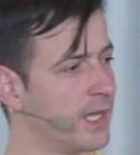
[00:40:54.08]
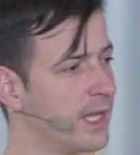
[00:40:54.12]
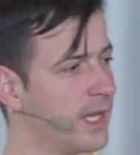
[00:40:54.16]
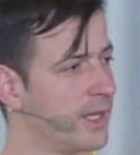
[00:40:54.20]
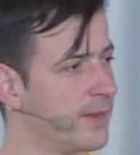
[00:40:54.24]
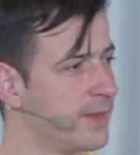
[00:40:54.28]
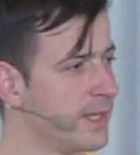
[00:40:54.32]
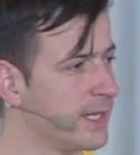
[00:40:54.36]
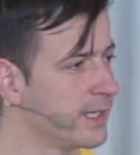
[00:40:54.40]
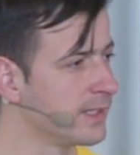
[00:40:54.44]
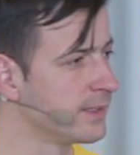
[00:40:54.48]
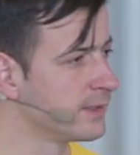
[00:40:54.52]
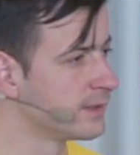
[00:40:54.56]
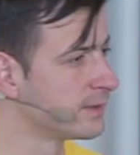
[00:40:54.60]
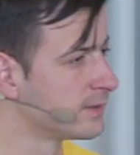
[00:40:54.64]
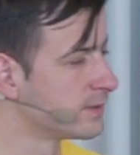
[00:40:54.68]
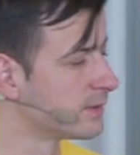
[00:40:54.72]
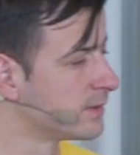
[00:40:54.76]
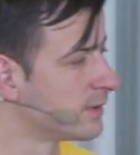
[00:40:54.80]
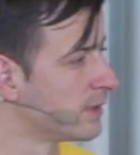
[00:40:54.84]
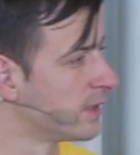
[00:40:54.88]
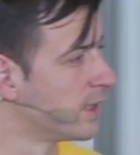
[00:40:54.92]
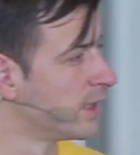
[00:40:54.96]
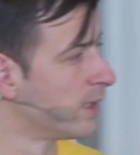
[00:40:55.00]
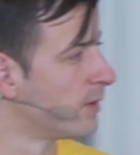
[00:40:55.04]
And then
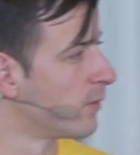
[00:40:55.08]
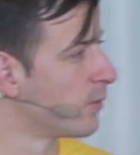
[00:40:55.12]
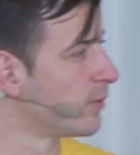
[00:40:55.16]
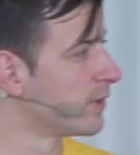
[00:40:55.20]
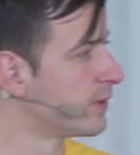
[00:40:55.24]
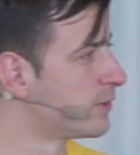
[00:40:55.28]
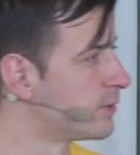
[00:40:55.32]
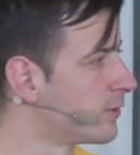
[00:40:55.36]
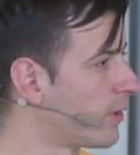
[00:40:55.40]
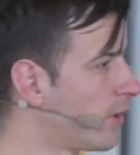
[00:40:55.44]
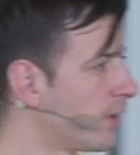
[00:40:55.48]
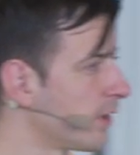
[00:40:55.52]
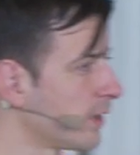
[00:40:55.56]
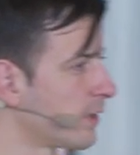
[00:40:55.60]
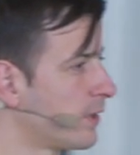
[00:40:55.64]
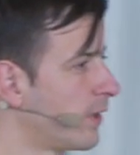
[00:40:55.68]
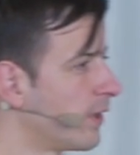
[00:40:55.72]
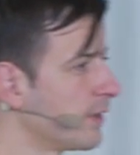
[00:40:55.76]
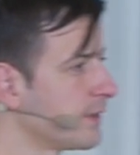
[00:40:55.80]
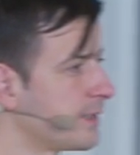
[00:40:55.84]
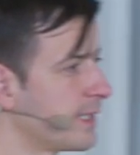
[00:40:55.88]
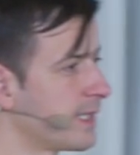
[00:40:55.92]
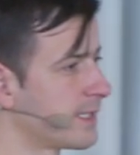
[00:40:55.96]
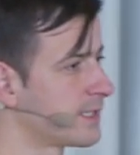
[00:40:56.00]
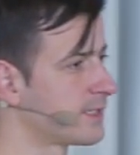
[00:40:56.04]
we draw a
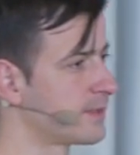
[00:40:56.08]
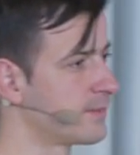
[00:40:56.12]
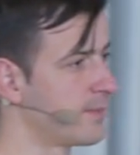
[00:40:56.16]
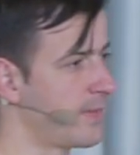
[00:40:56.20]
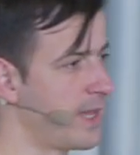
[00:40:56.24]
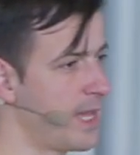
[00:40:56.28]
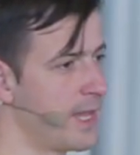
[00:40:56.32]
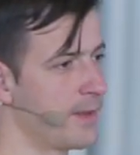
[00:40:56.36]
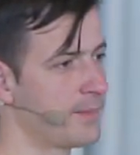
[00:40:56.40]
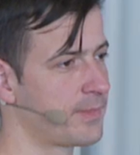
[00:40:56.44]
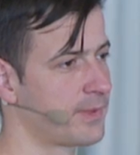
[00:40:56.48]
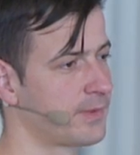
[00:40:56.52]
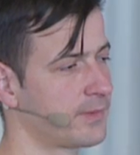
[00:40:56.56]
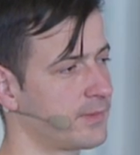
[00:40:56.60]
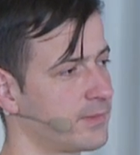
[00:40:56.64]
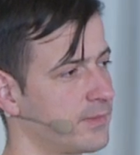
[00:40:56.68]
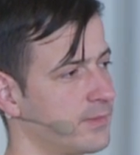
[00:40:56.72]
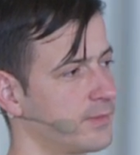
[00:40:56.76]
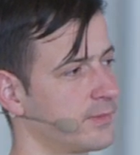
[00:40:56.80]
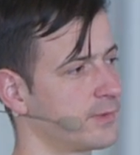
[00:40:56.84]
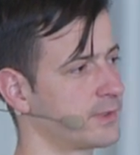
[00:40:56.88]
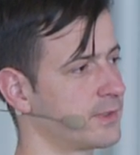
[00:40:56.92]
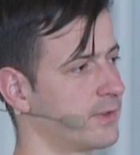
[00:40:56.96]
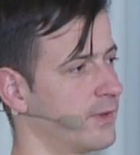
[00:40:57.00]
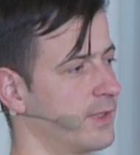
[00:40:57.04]
context map.
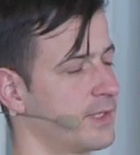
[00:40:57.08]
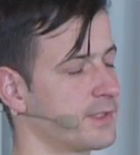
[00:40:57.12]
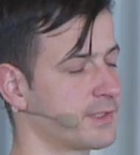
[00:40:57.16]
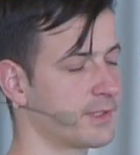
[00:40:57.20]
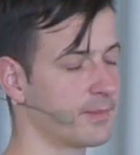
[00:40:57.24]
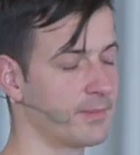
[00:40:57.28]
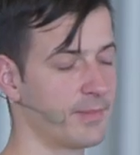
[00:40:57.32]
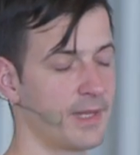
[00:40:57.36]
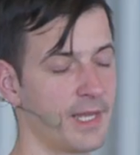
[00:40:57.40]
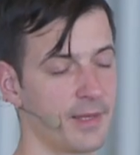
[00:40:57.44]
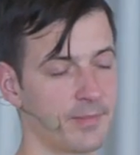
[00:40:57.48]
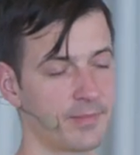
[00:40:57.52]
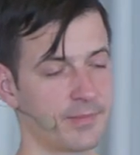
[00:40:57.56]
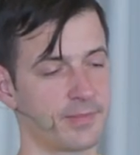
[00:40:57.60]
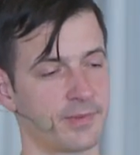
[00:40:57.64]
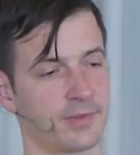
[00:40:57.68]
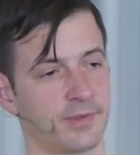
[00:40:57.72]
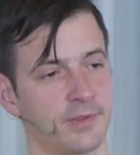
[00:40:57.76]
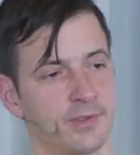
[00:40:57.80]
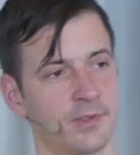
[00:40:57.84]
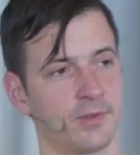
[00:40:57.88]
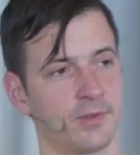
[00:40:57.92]
So that's a map